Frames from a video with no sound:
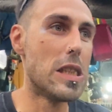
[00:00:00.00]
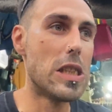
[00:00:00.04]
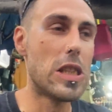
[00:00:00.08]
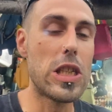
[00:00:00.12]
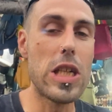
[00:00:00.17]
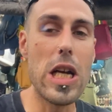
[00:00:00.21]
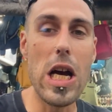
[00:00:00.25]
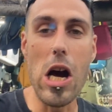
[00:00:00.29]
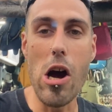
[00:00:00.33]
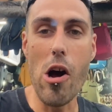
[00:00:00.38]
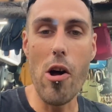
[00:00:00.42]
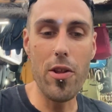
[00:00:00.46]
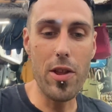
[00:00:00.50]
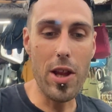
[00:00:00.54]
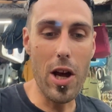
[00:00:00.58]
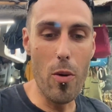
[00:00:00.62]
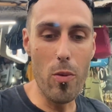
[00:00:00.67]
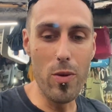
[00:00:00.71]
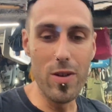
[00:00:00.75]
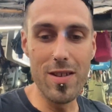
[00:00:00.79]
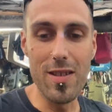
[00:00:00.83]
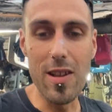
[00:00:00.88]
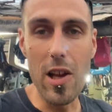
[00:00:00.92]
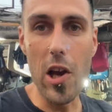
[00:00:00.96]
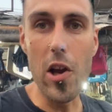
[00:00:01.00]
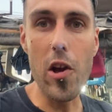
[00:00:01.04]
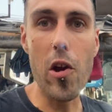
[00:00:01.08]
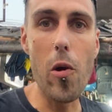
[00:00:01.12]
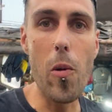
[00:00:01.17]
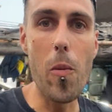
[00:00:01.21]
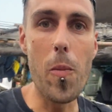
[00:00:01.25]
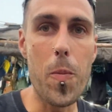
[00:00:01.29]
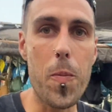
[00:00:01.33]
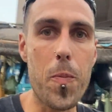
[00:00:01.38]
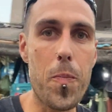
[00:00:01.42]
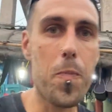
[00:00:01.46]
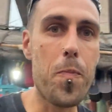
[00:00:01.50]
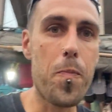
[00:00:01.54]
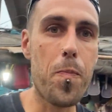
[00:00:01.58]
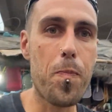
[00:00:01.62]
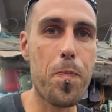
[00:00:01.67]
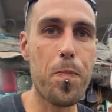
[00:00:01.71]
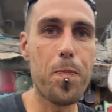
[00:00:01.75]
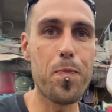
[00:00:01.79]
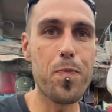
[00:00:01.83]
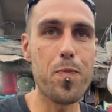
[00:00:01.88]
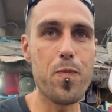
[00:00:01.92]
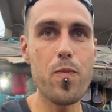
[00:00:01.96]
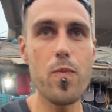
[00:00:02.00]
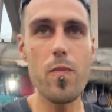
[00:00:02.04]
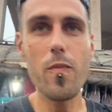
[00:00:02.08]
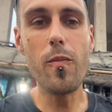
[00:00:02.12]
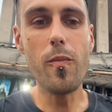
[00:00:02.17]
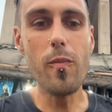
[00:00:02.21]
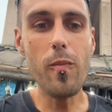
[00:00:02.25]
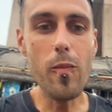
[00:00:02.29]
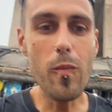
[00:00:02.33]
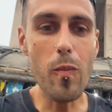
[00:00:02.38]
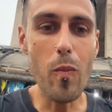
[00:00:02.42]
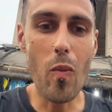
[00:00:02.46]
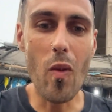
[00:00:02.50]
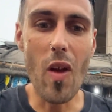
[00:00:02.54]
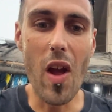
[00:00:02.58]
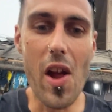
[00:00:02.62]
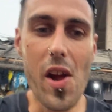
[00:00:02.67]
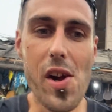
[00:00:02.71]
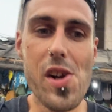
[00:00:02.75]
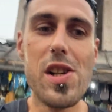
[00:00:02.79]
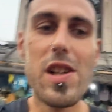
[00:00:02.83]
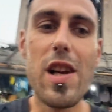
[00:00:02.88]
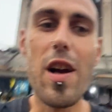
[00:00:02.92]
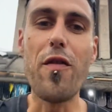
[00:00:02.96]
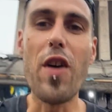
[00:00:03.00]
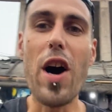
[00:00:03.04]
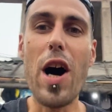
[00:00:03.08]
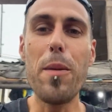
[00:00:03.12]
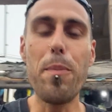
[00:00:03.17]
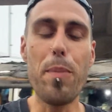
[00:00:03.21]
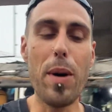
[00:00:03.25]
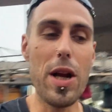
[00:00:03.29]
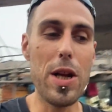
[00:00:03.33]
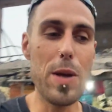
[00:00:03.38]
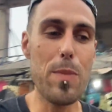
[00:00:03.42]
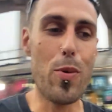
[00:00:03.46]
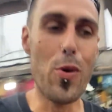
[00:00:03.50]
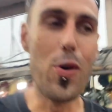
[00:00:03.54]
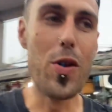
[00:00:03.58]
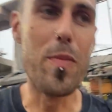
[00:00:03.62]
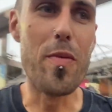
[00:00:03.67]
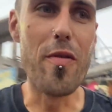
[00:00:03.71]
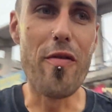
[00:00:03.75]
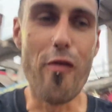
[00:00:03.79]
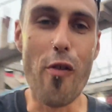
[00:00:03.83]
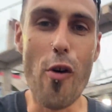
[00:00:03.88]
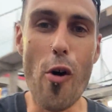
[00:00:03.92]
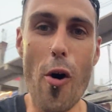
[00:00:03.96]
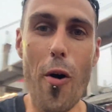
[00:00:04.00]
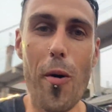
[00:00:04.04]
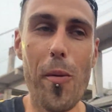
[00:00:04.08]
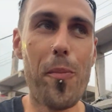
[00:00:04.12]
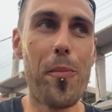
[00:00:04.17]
Yeah, that was like... I've had pani puri before.